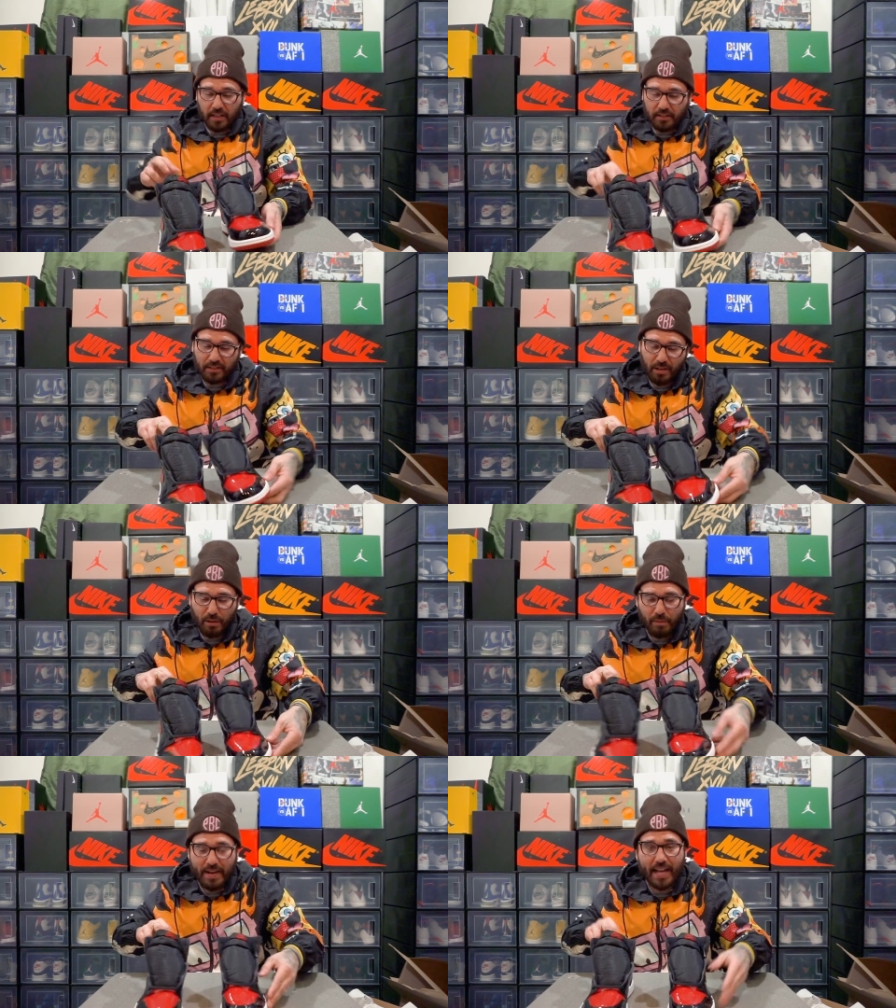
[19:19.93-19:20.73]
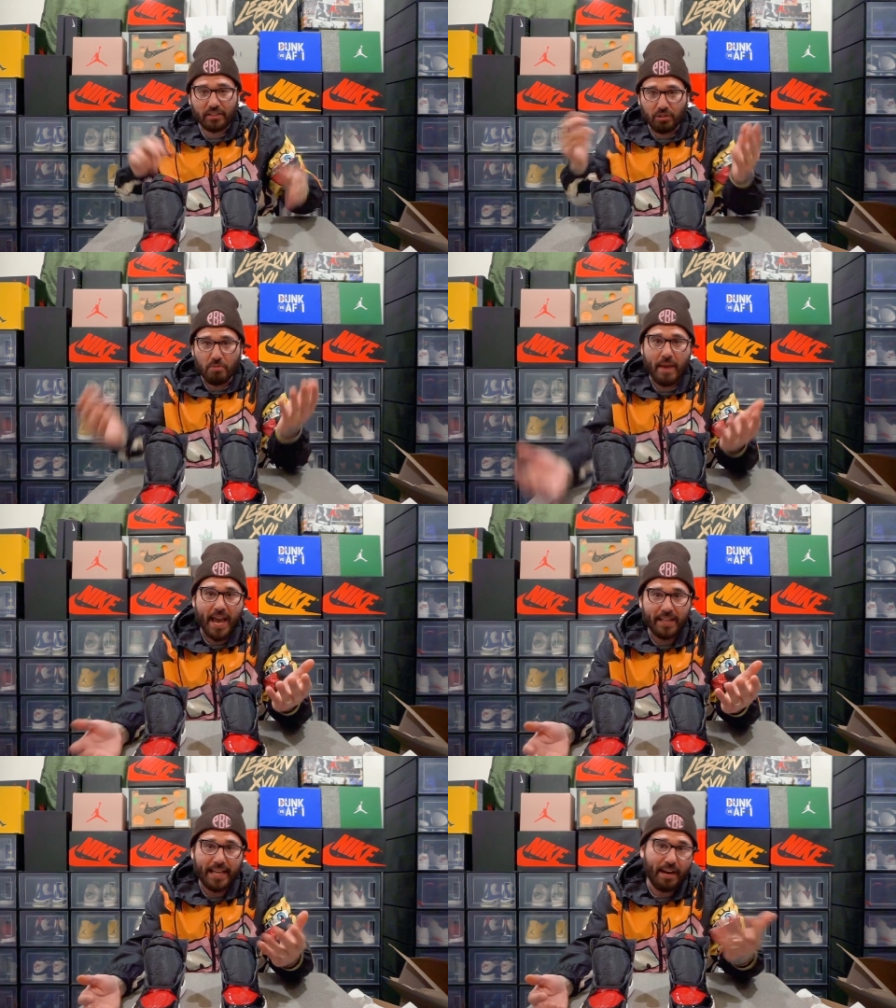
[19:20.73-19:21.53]
So not too
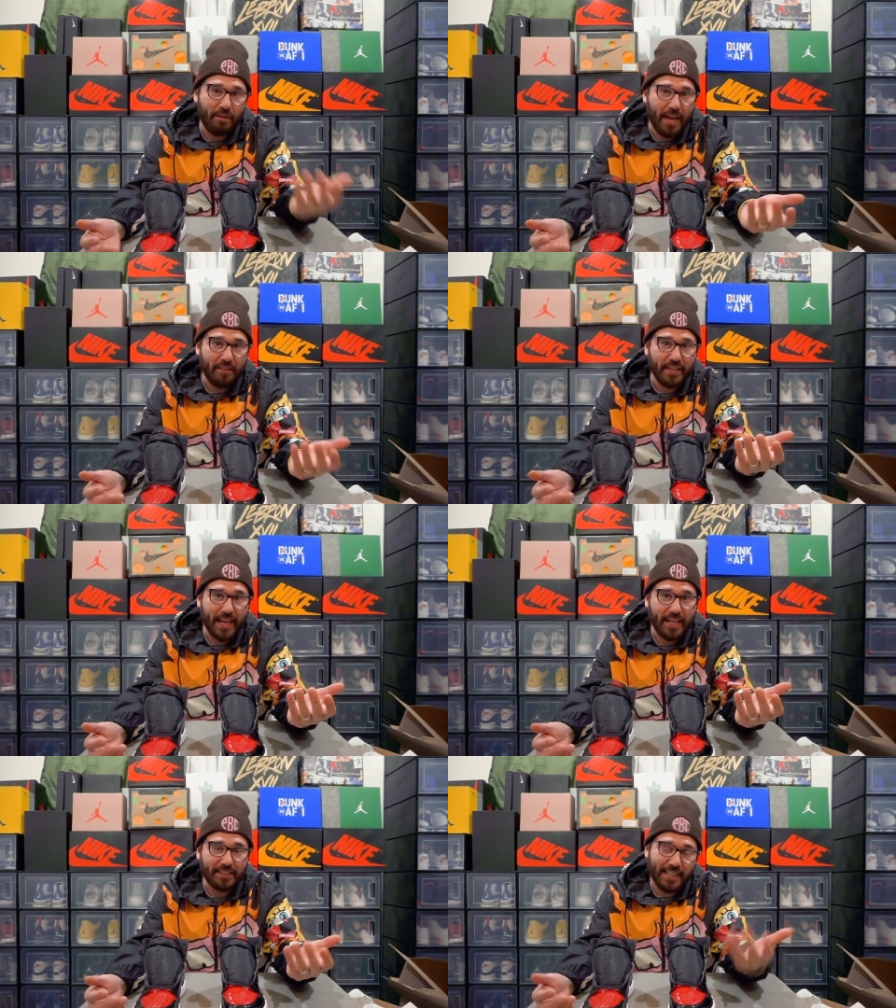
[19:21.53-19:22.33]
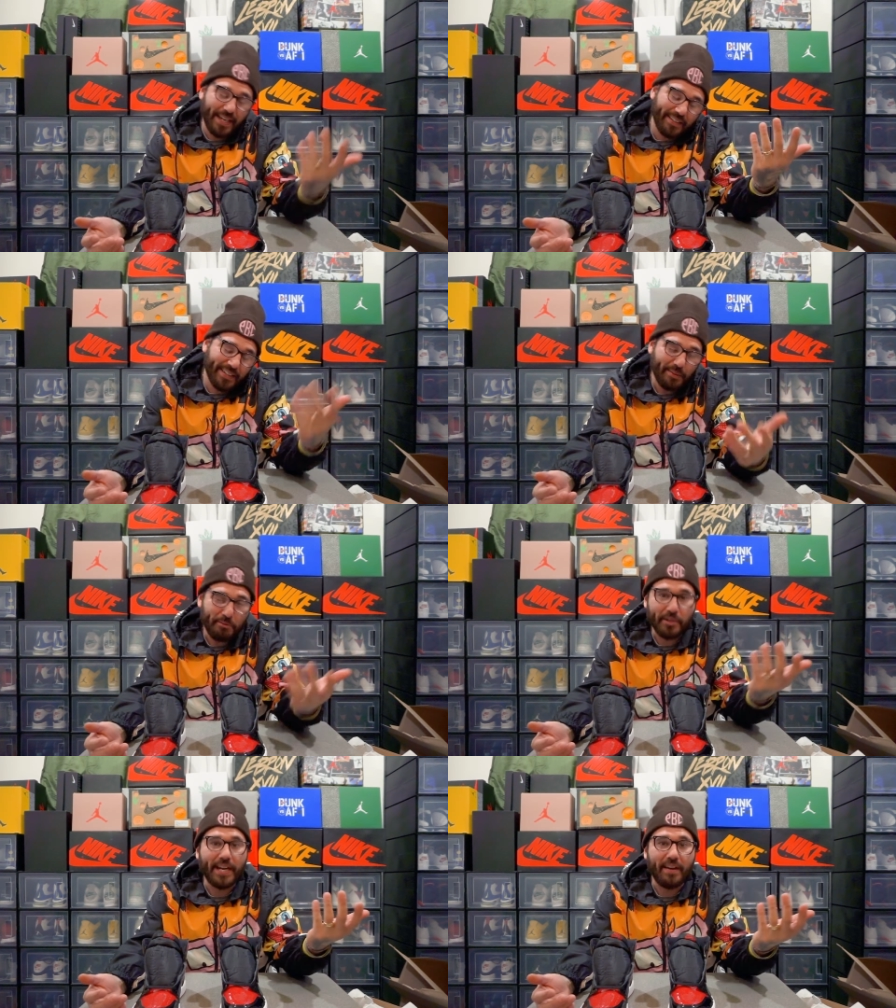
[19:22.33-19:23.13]
mad that I don't have the hang tag. I mean,
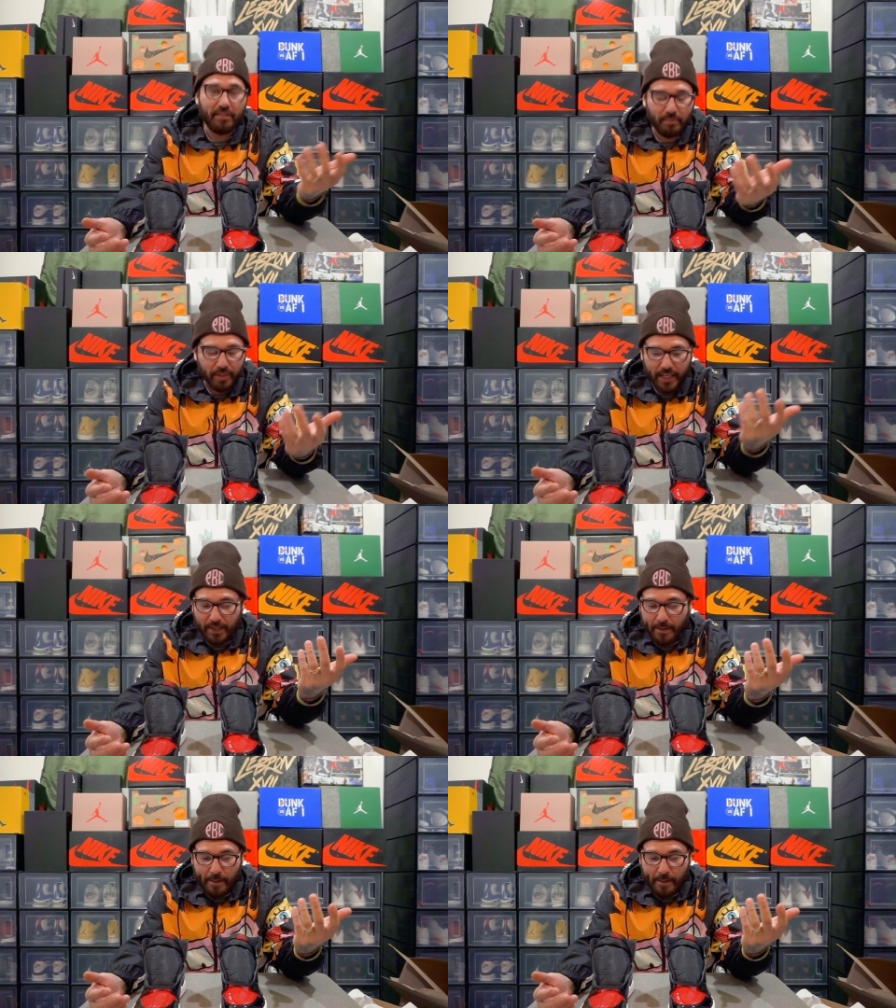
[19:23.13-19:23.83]
whatever, but